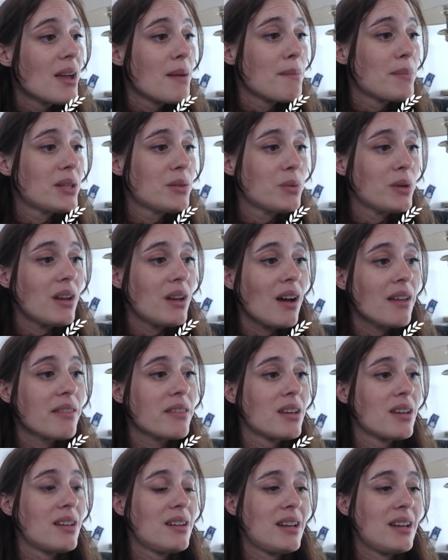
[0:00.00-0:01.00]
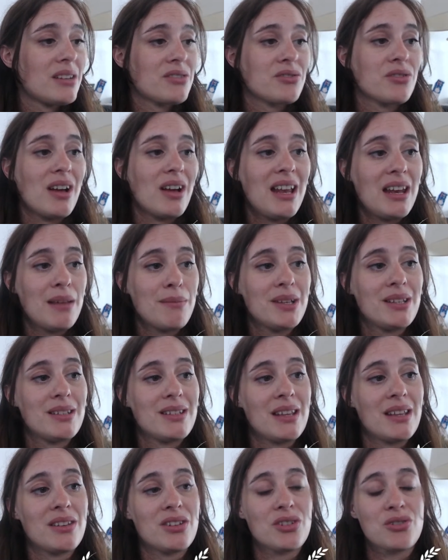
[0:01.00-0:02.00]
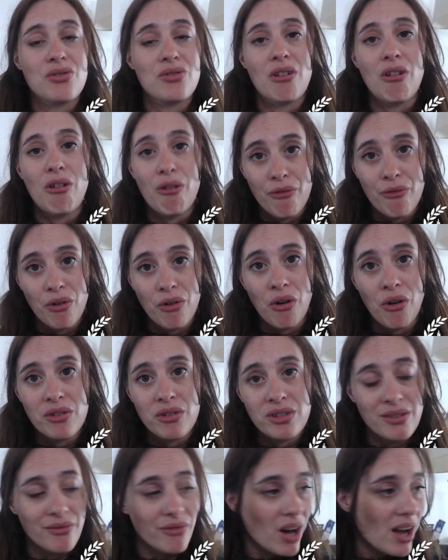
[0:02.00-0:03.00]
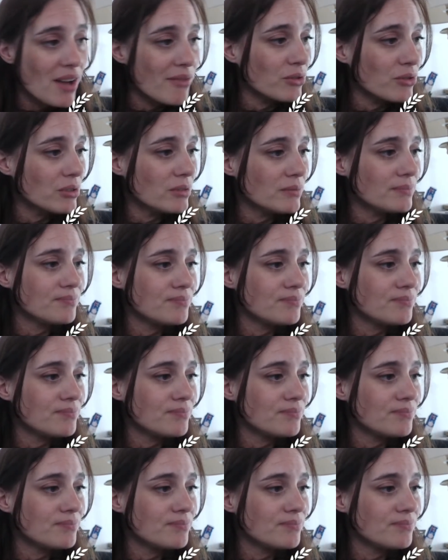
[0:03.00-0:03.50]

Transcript: between other natural elements and the struggle for survival.